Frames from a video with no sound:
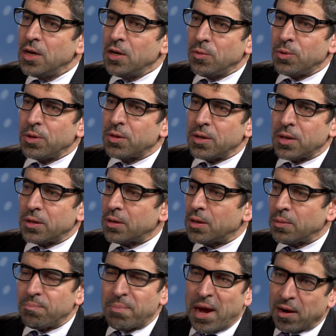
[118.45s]
within
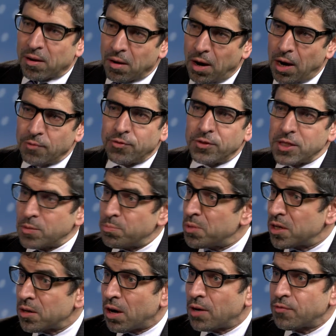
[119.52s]
back office,
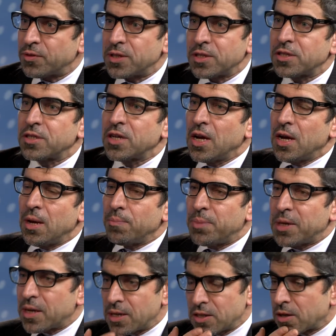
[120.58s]
mid office,
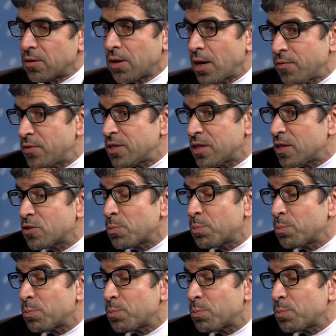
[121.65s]
because a lot of these things are